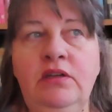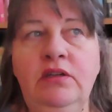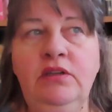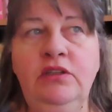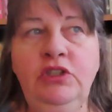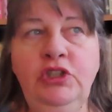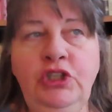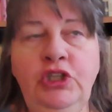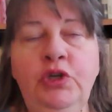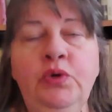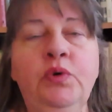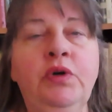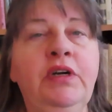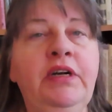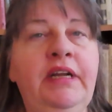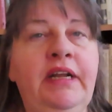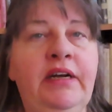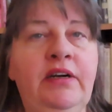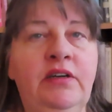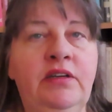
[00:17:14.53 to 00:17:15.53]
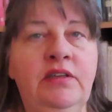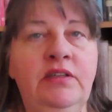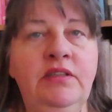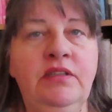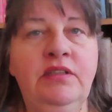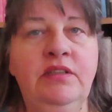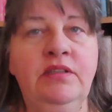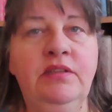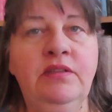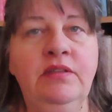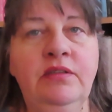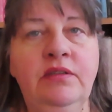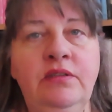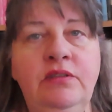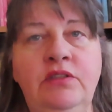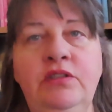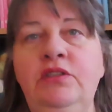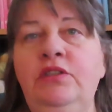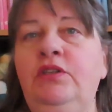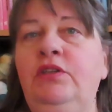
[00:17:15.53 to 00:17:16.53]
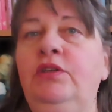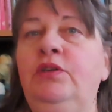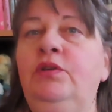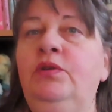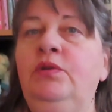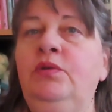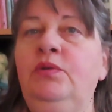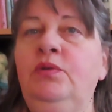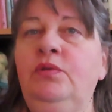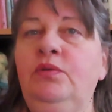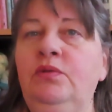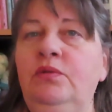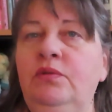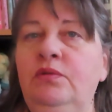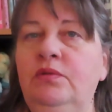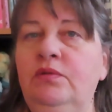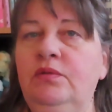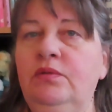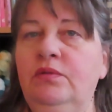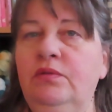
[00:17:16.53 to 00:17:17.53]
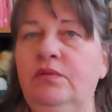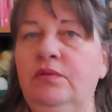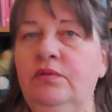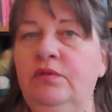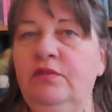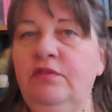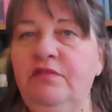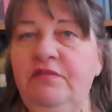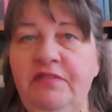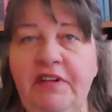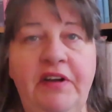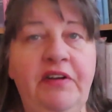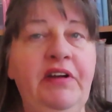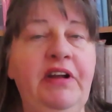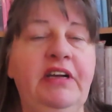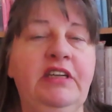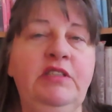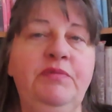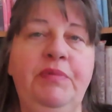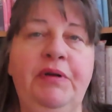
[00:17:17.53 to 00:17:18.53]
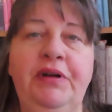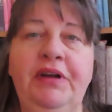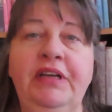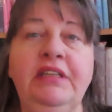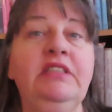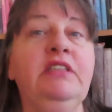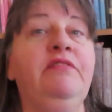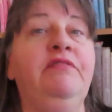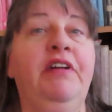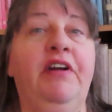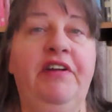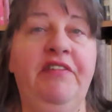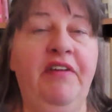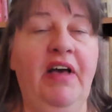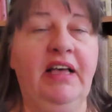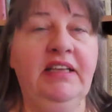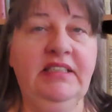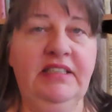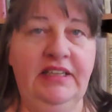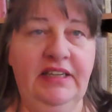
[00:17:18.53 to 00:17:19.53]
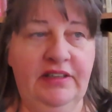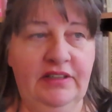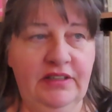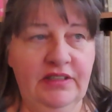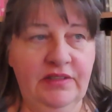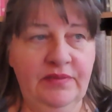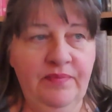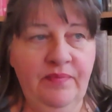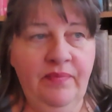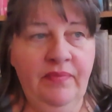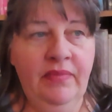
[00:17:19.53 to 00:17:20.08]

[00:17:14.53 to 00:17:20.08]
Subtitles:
newer knitters to very experienced, very fast knitters.